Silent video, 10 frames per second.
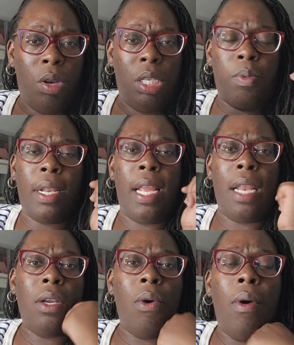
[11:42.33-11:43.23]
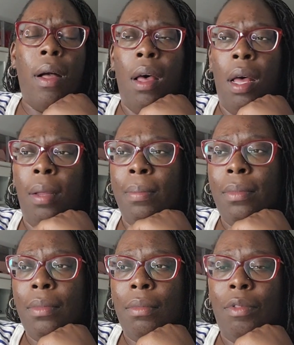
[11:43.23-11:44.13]
Which is why they had to go
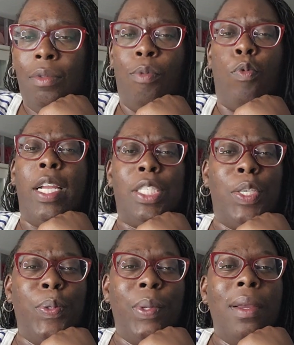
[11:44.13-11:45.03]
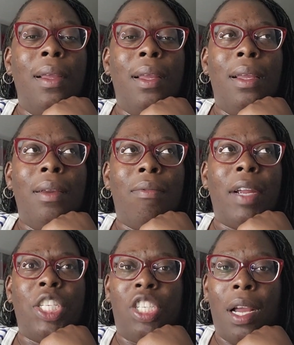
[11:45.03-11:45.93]
um, rescue
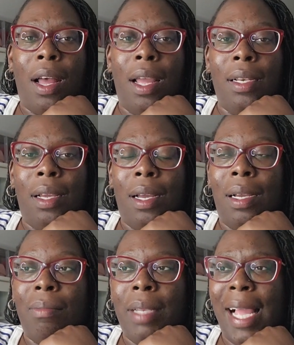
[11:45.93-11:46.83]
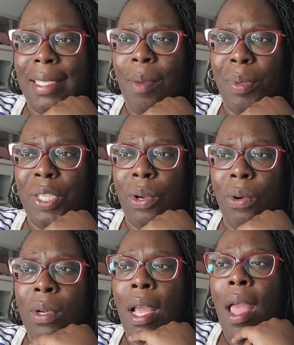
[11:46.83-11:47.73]
Rayshawn um, last
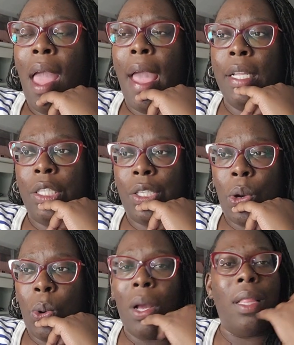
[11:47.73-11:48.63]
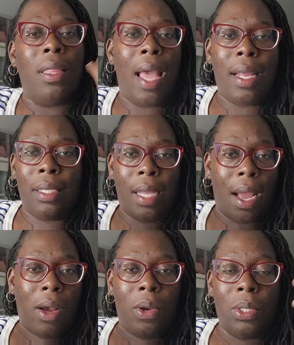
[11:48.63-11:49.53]
episode. And so that is
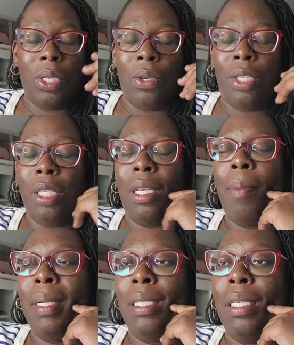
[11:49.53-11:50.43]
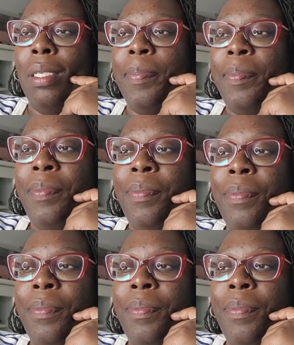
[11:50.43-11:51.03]
how, you know, she's coming to